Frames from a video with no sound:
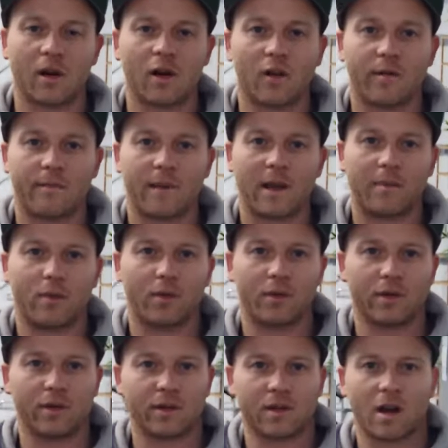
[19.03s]
So a lot of
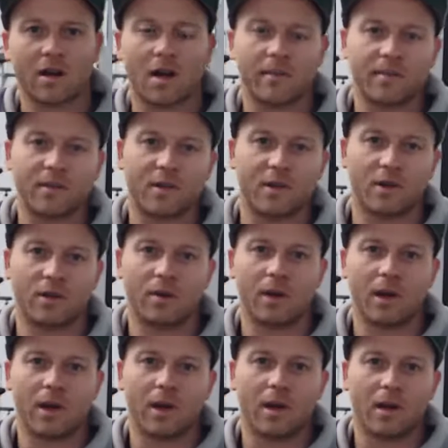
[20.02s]
people that sign up
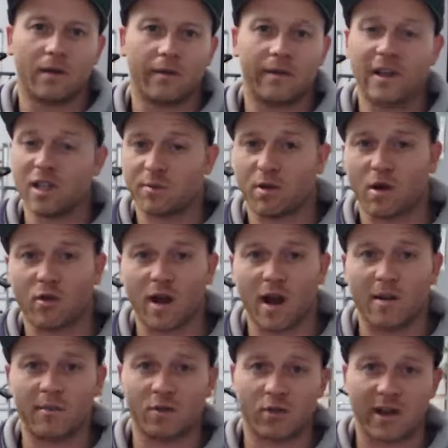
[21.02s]
to fitness
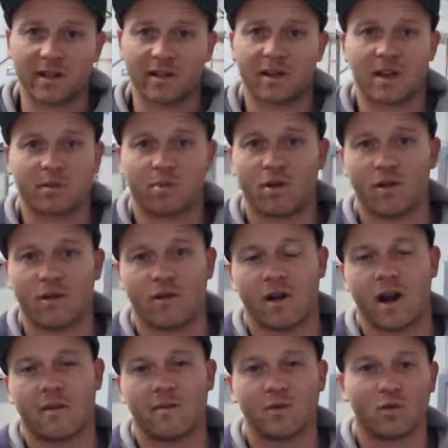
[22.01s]
programs or exercise
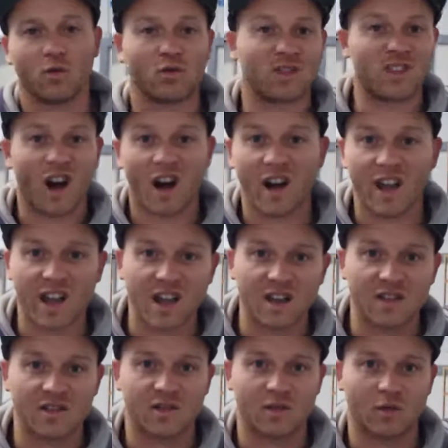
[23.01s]
programs or
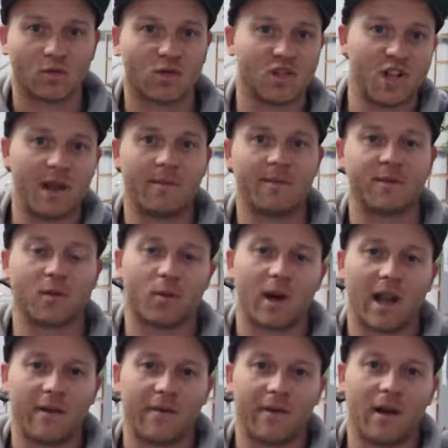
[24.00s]
diets or
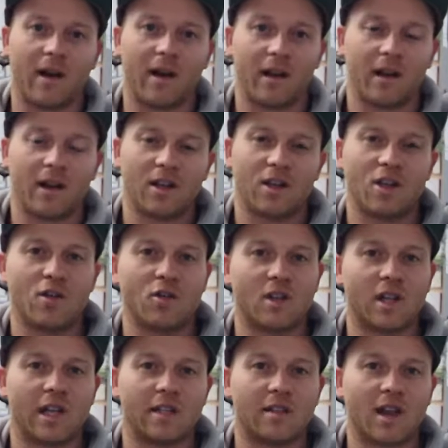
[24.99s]
gyms or whatever
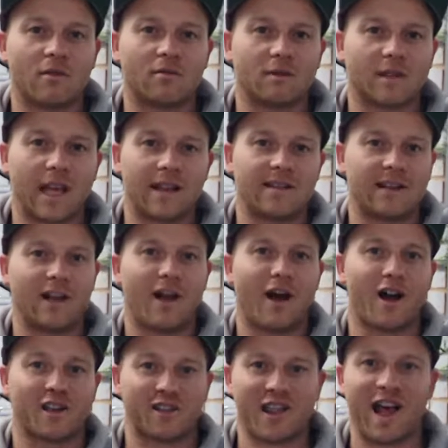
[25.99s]
usually don't tend
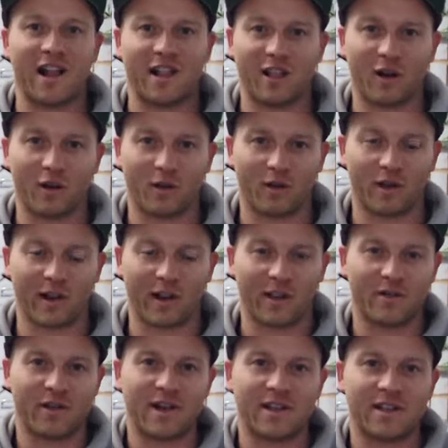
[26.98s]
to last that
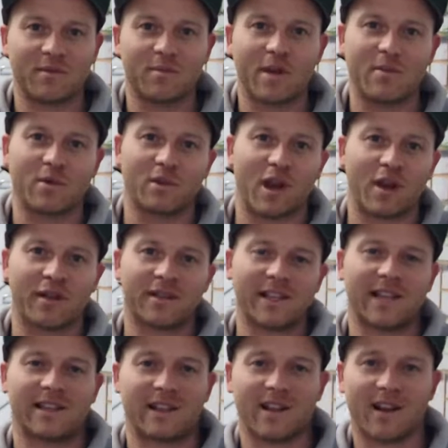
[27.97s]
long. And the reason people
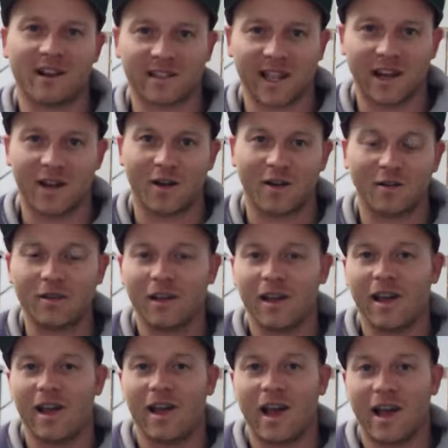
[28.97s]
don't tend to last that
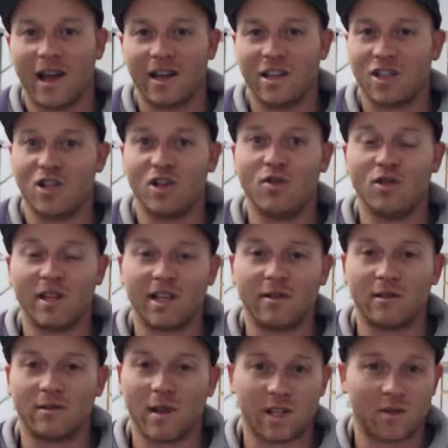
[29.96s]
long, and it's
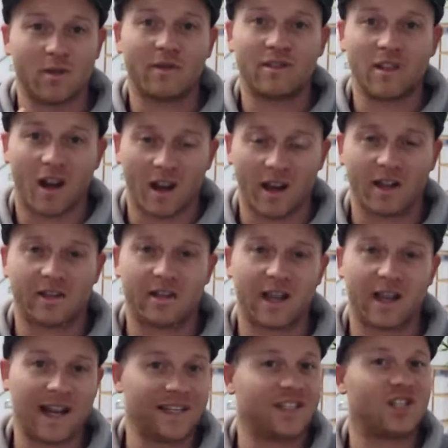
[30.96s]
usually, especially with
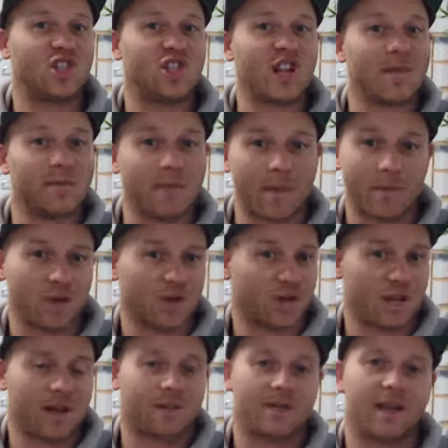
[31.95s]
diets and gym
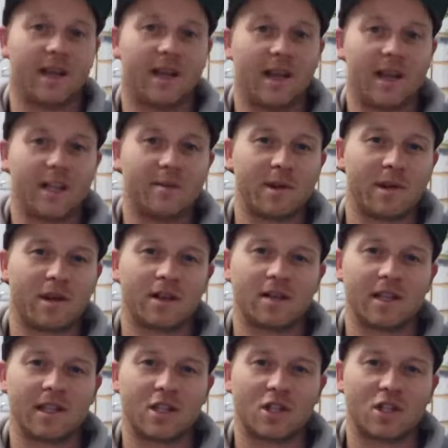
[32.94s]
memberships, is
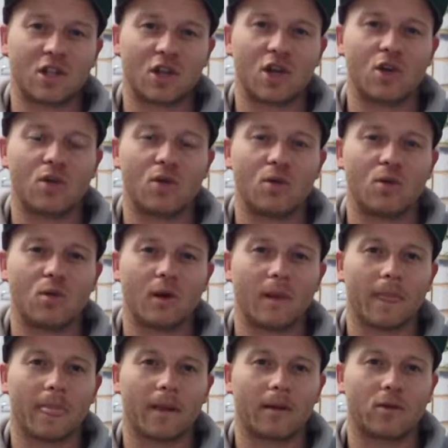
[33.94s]
because it's
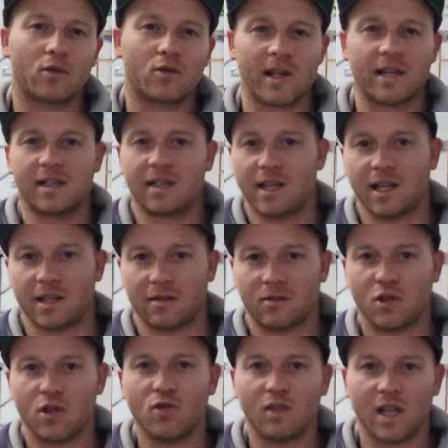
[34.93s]
too
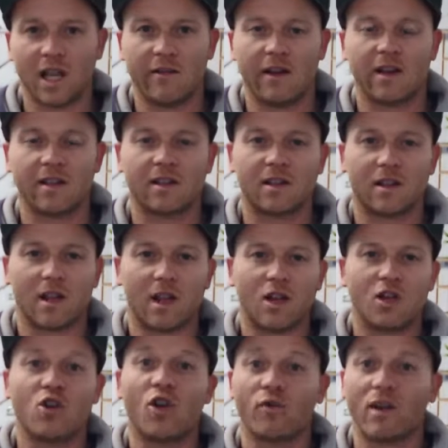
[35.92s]
drastic, too
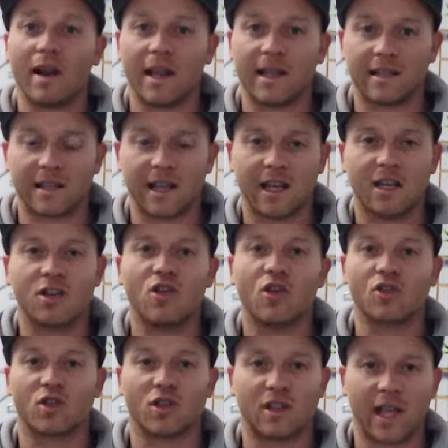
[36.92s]
serious, not
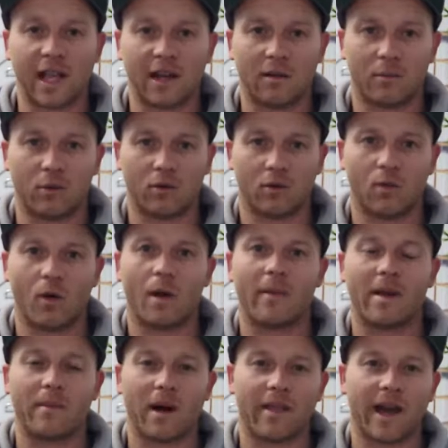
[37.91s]
realistic, not sustainable.
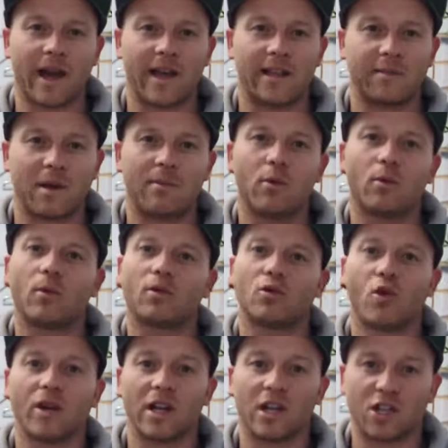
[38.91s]
So what I mean by that is
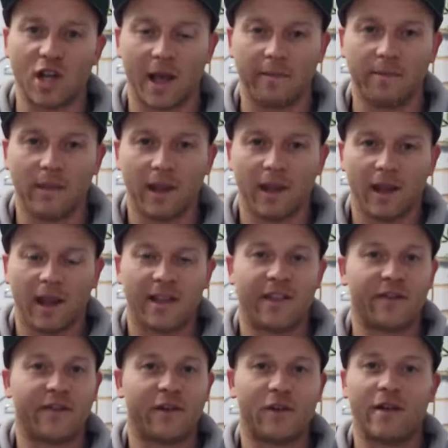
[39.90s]
people will join a gym
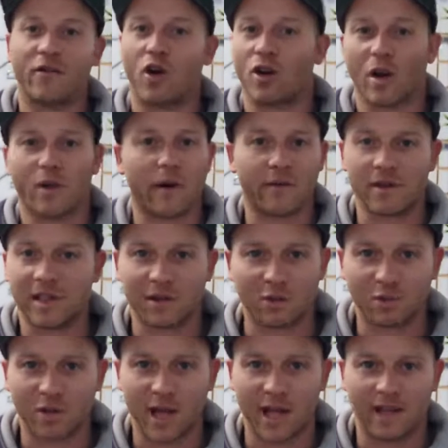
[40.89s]
and they feel they've got to go
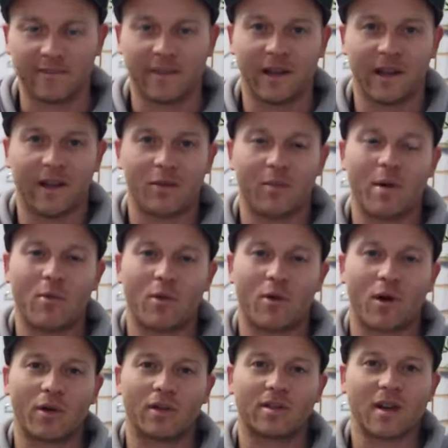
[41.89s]
every single day.
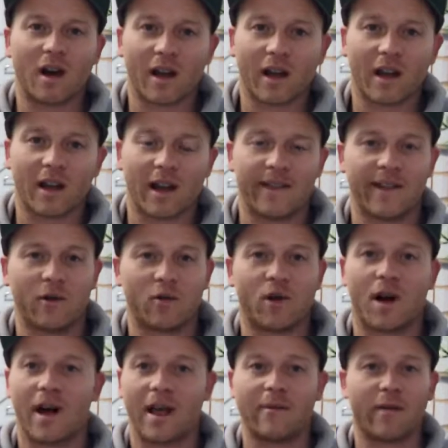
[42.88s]
People will go on a diet
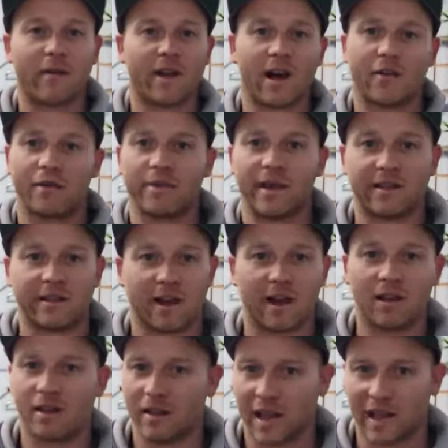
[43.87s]
and they'll cut everything out from
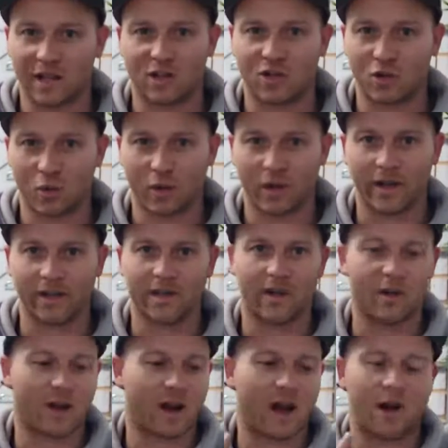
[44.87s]
their diet that they
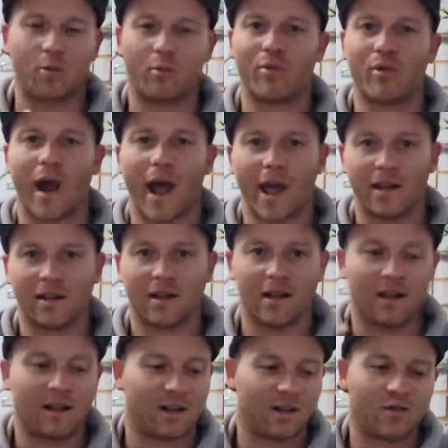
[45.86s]
enjoy. So they'll cut out
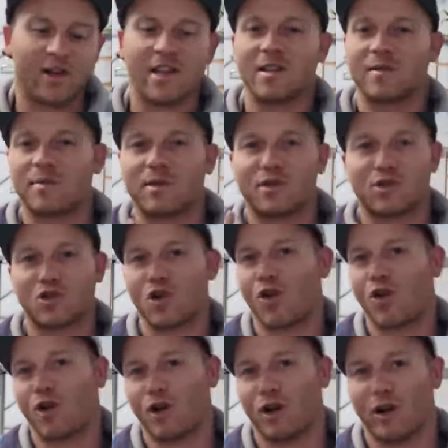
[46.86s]
bread,
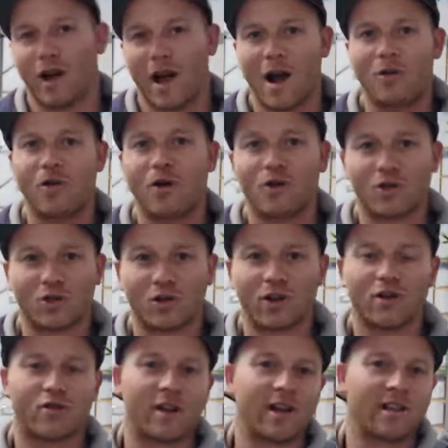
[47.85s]
crisps, chocolate,
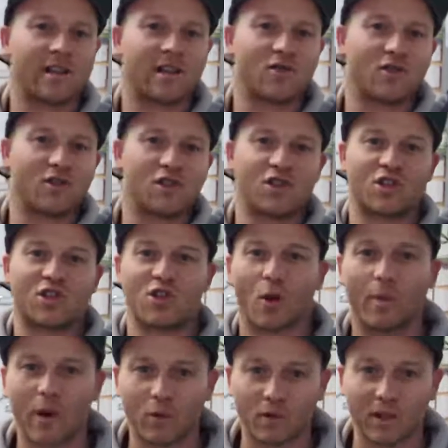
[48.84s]
alcohol, sugary drinks. They'll
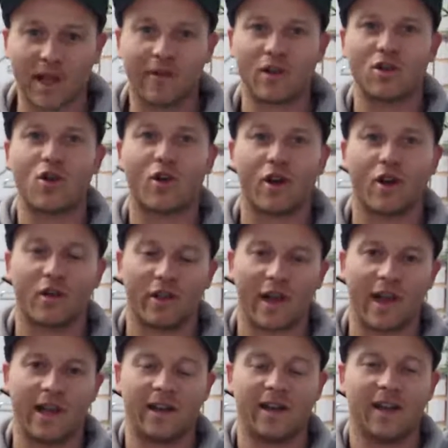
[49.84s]
just stop it all together,
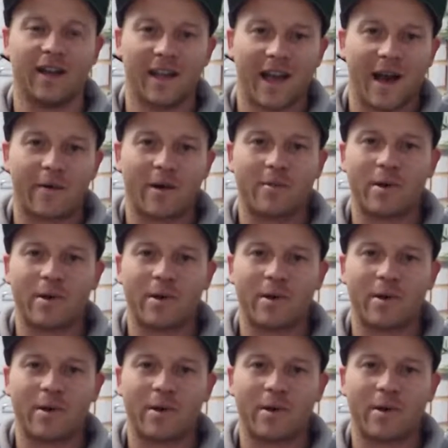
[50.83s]
knock it on the head.